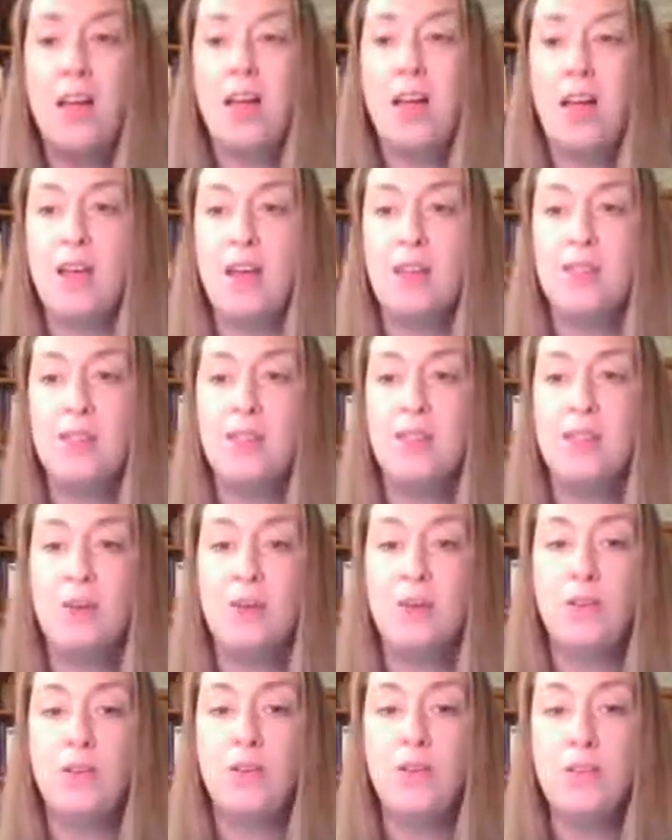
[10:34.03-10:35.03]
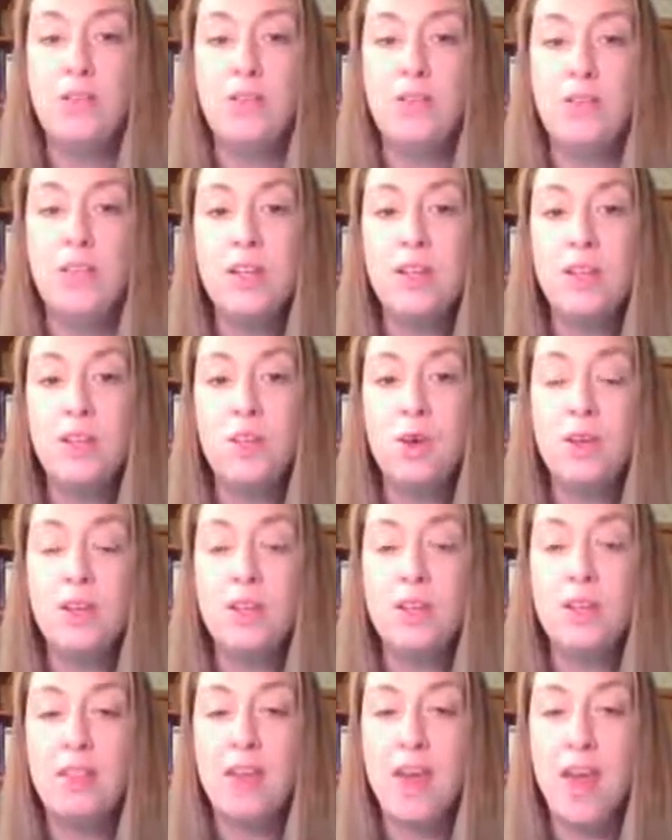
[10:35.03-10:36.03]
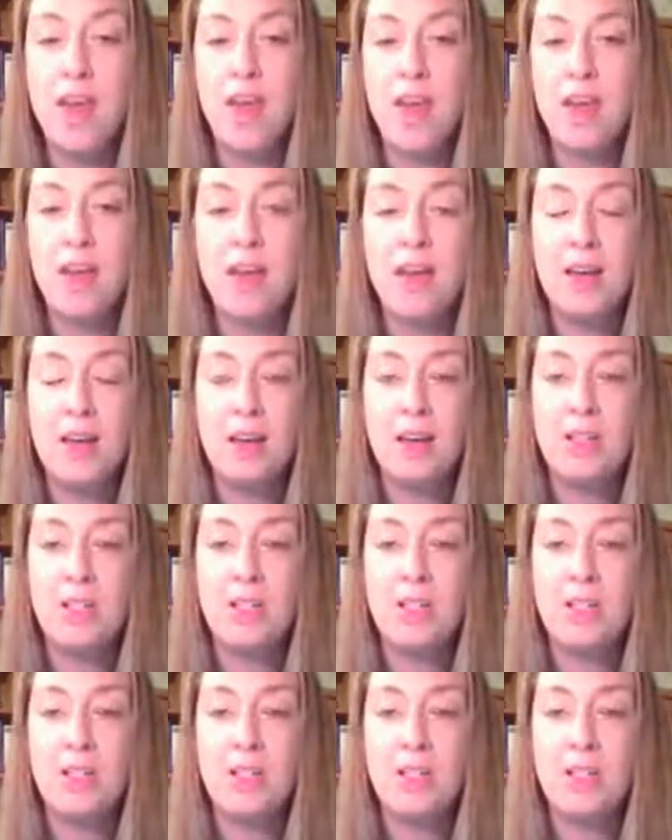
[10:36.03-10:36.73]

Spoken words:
So if you're using more than that